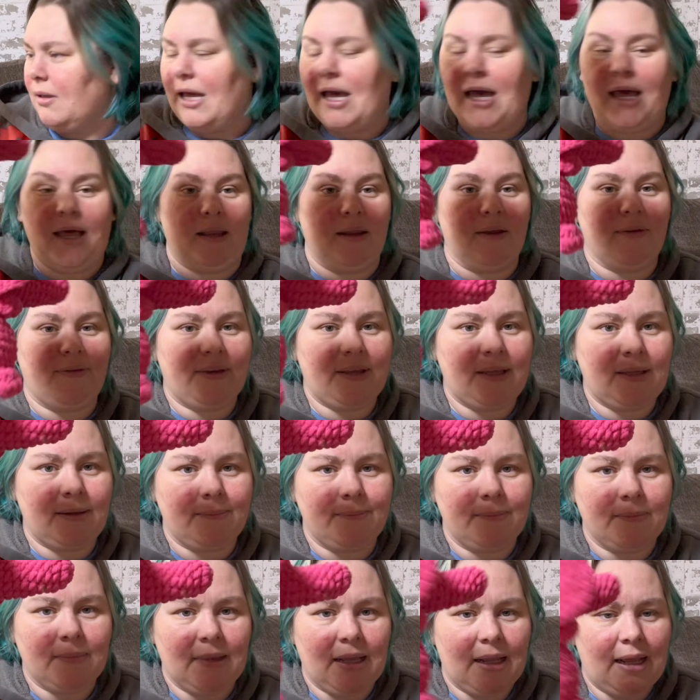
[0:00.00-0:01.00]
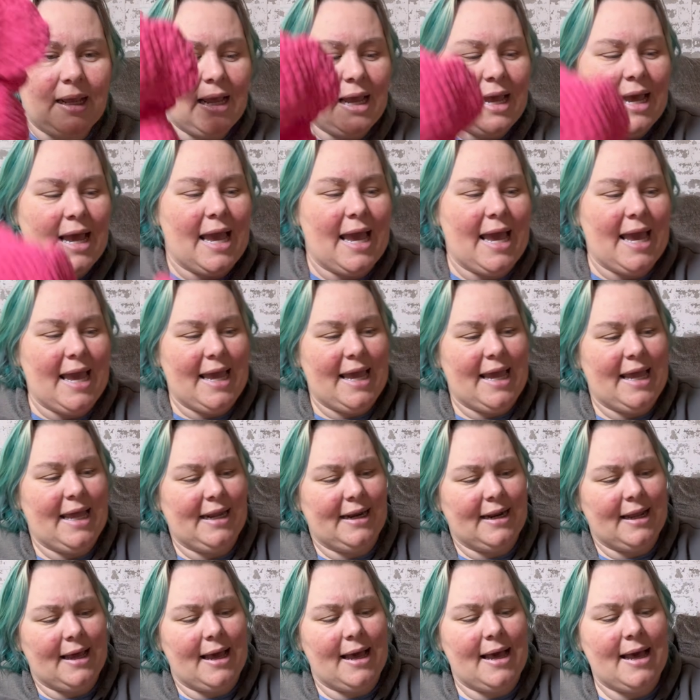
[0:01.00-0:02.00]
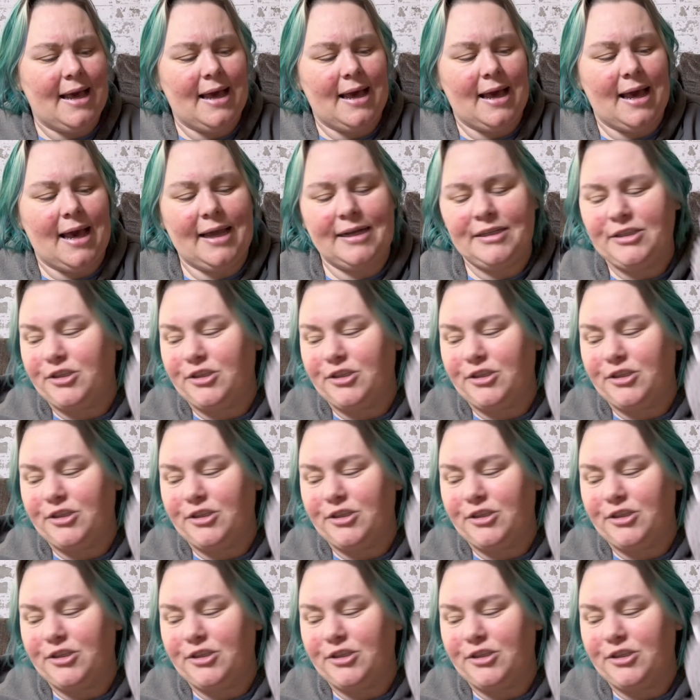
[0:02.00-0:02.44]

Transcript: elephant. And I